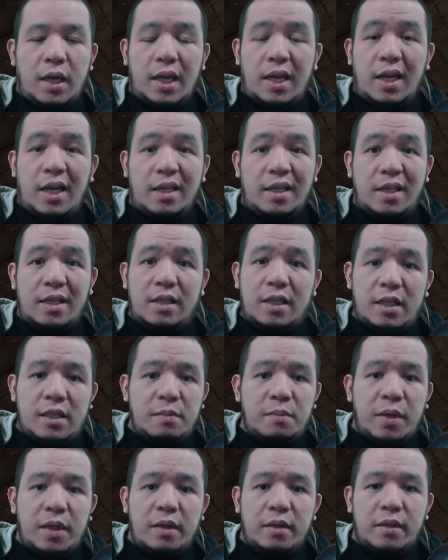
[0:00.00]
And in this
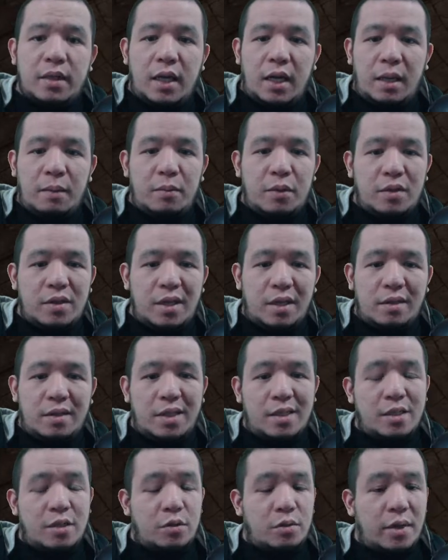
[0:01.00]
build, I'm using
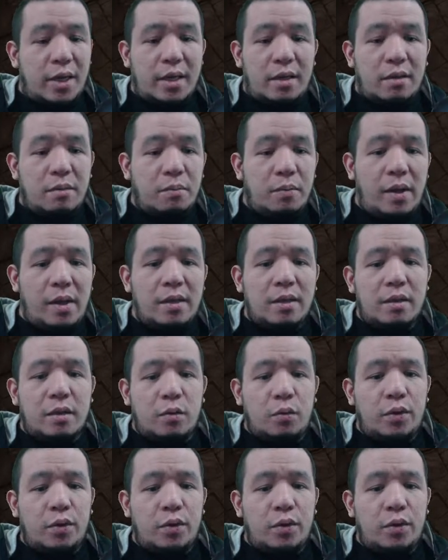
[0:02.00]
this Trial Belt,